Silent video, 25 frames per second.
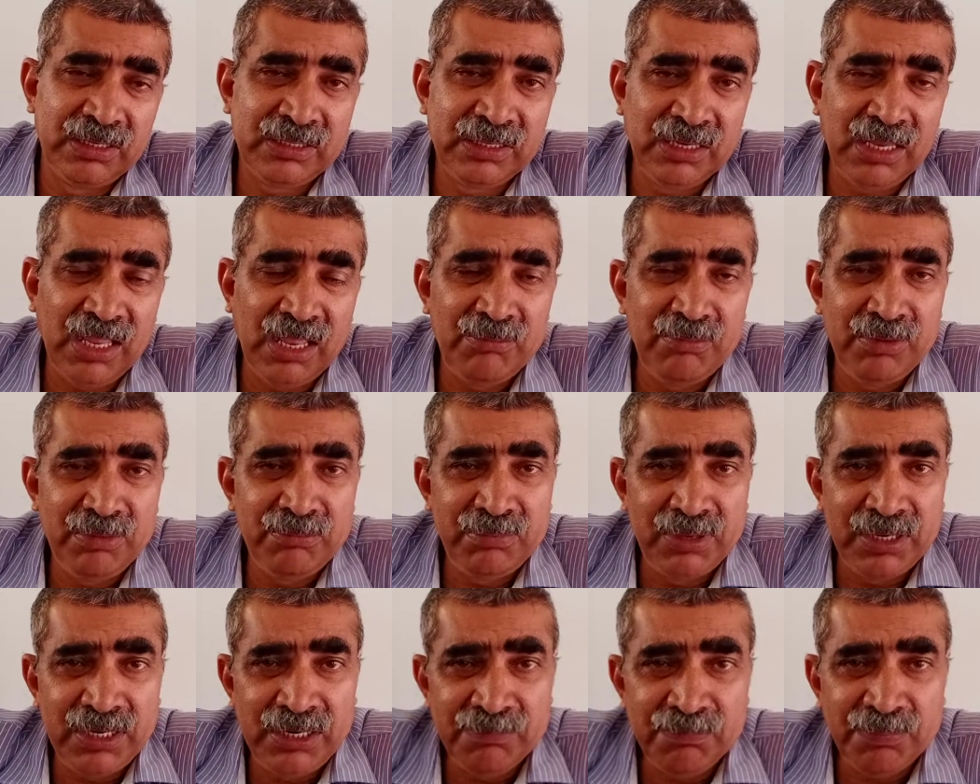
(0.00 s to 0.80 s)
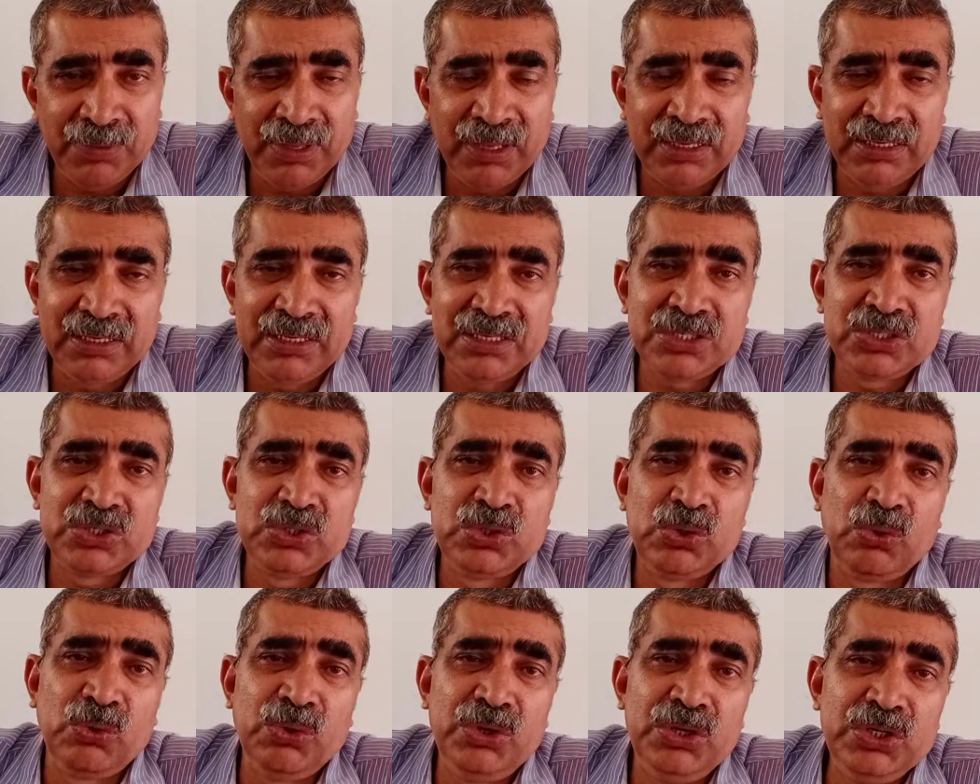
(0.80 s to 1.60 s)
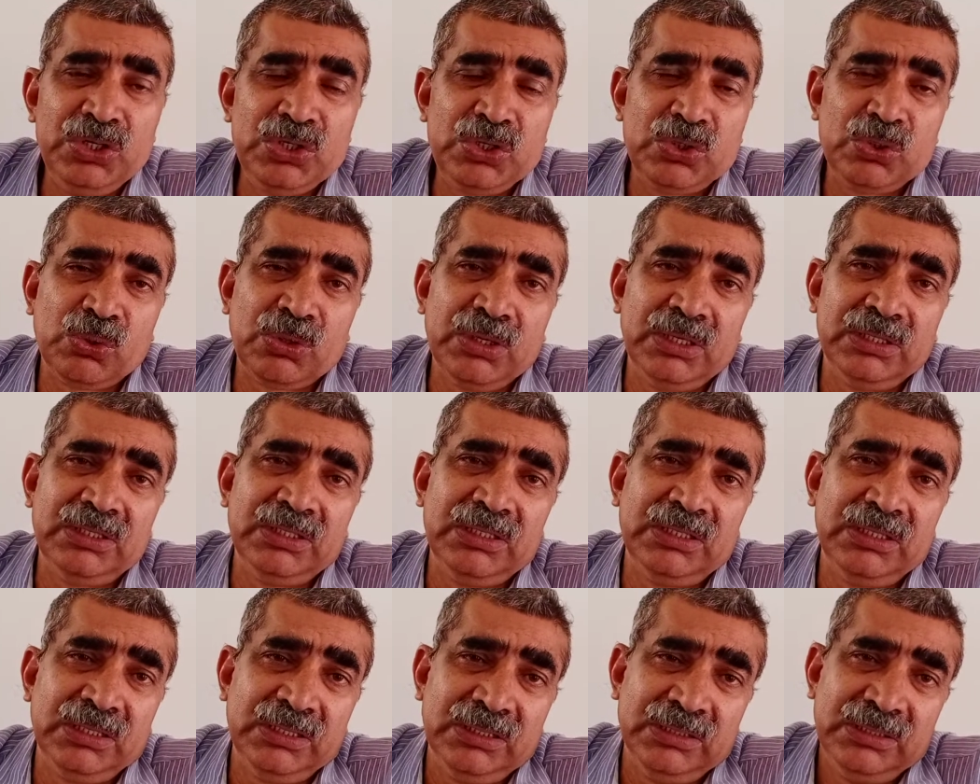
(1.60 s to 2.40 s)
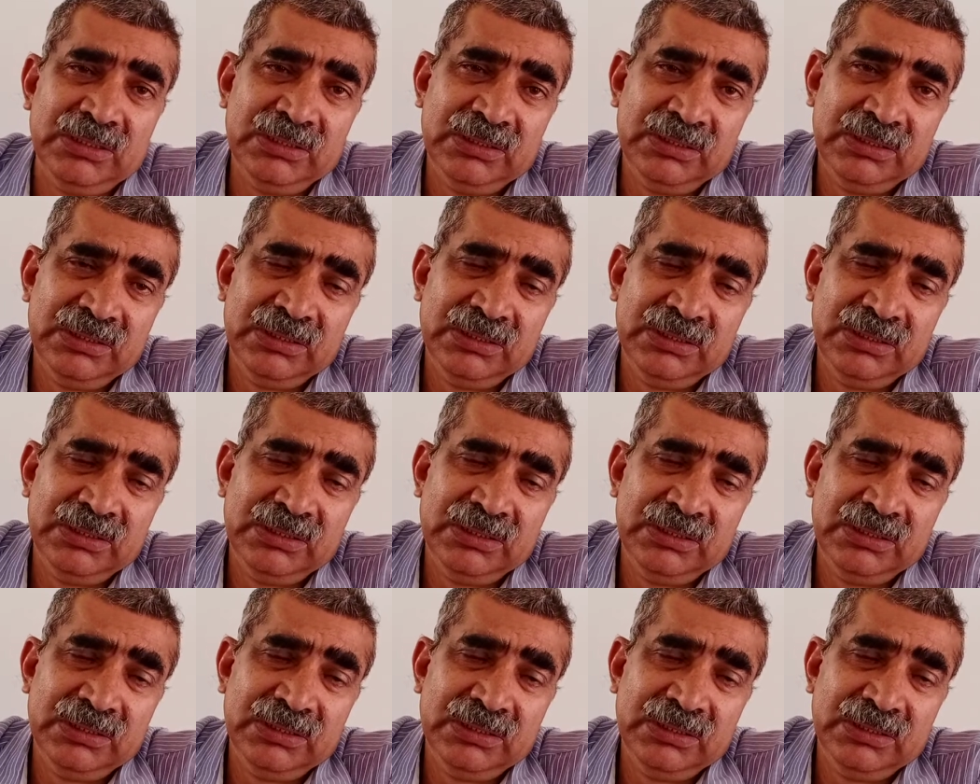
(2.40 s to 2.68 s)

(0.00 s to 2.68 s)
It can be many parties joined together